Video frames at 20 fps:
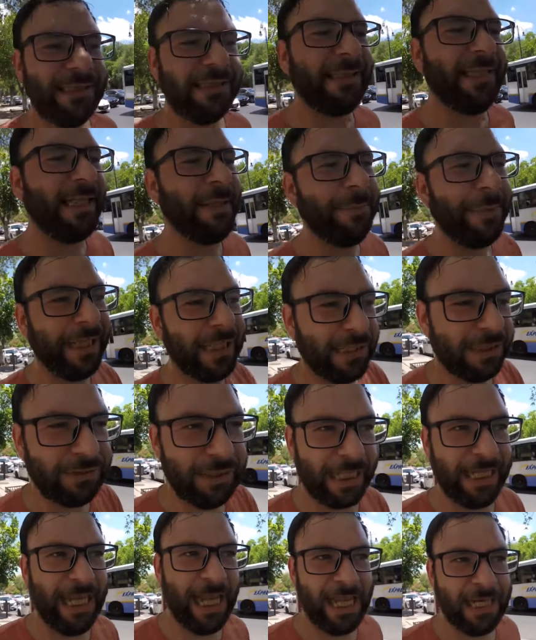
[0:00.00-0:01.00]
see
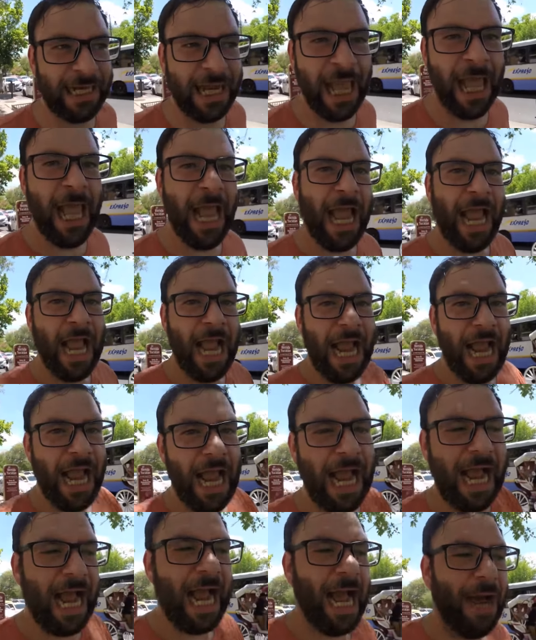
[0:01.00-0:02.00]
because again,
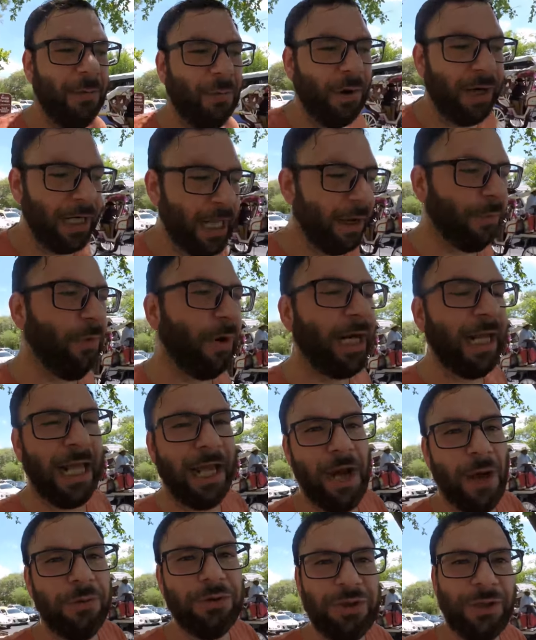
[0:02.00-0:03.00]
I want, I want,
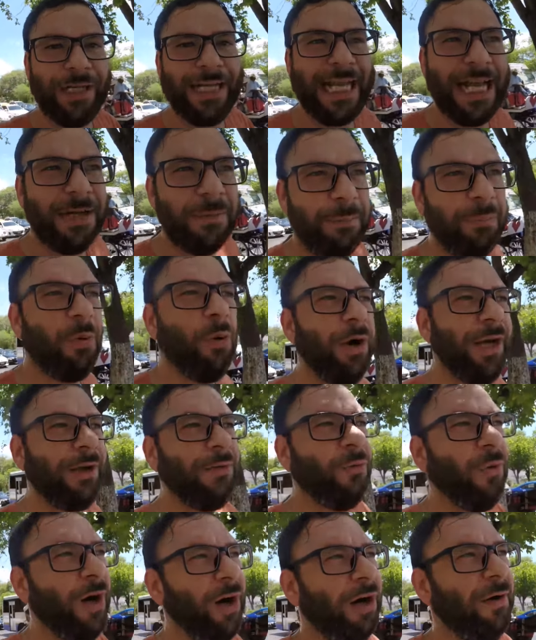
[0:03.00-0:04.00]
I was already at a
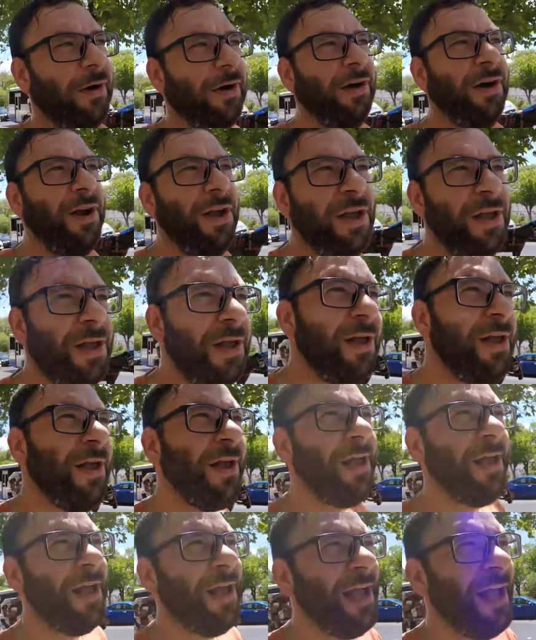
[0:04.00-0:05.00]
point where
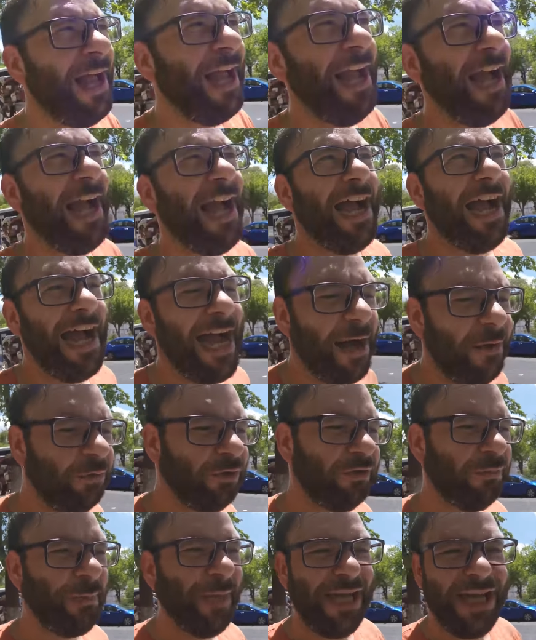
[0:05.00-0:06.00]
I
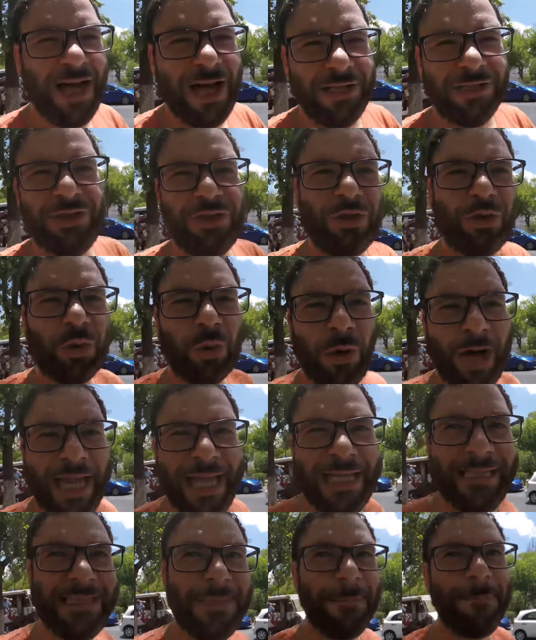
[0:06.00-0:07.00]
was beyond
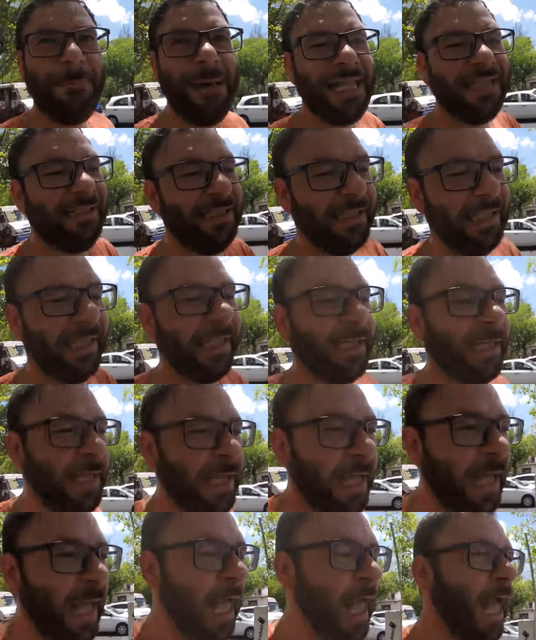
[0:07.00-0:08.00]
drained mentally.
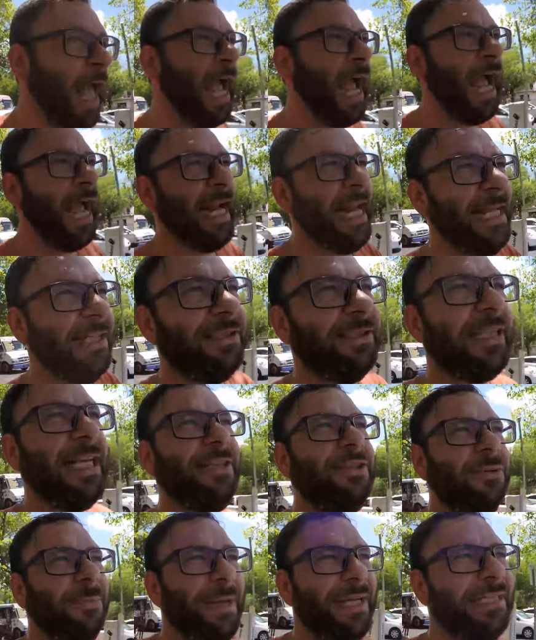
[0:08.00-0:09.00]
And I
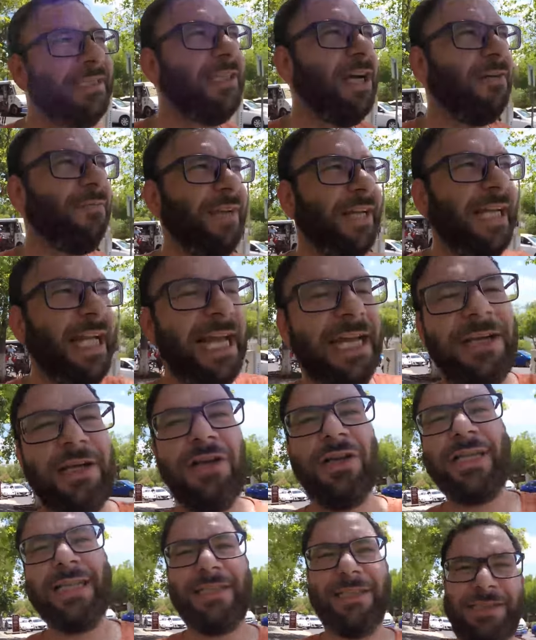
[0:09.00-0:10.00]
said to myself again,
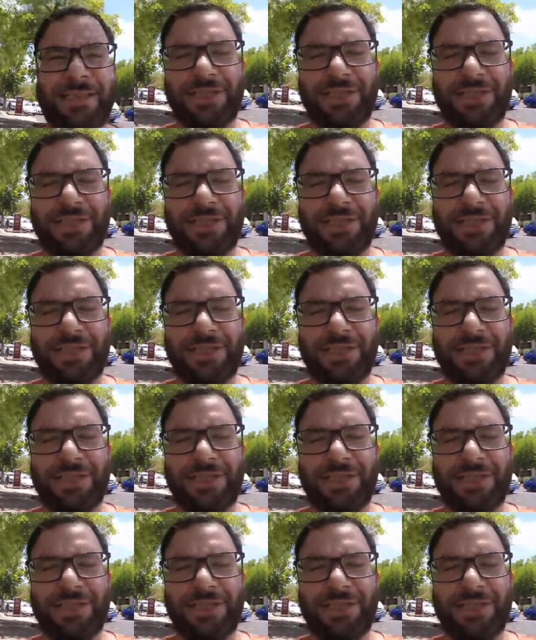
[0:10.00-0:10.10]
look at the